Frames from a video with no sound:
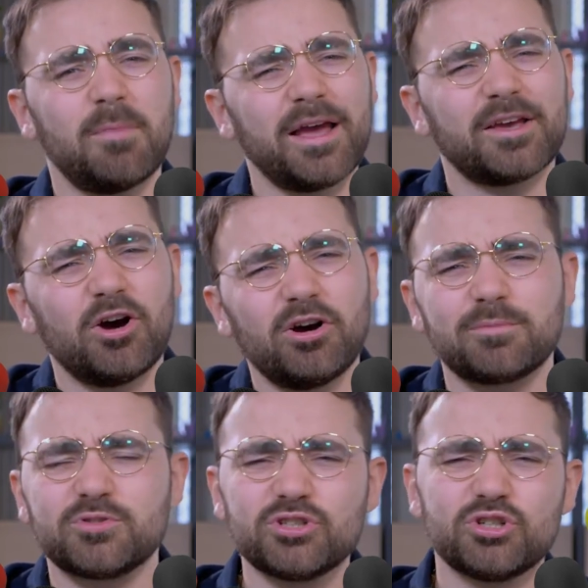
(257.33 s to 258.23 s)
My God,
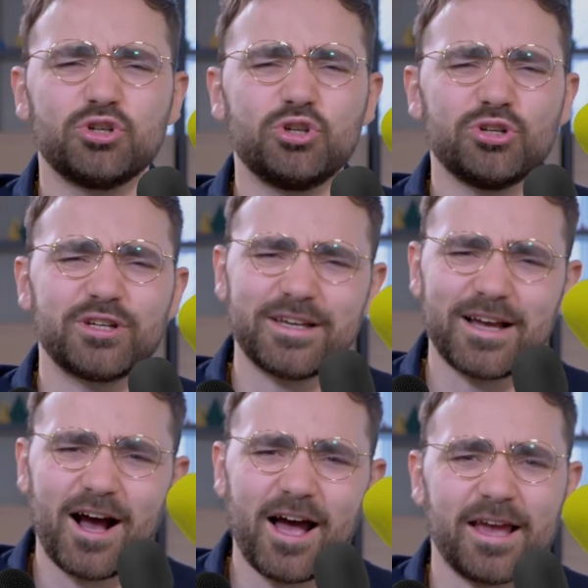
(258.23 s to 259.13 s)
I'm such a good
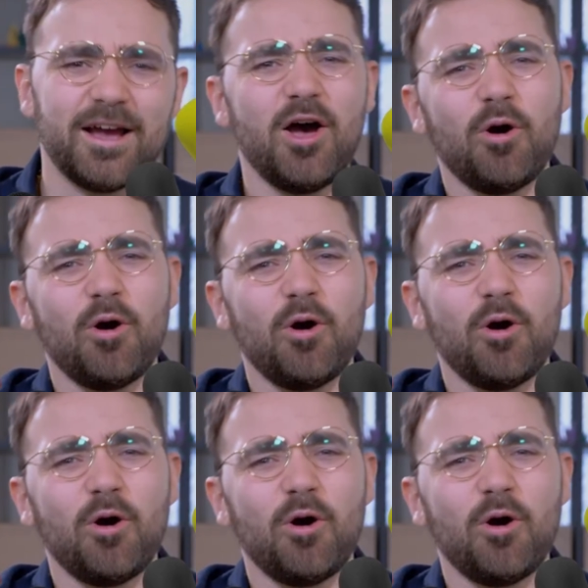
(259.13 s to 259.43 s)
guy.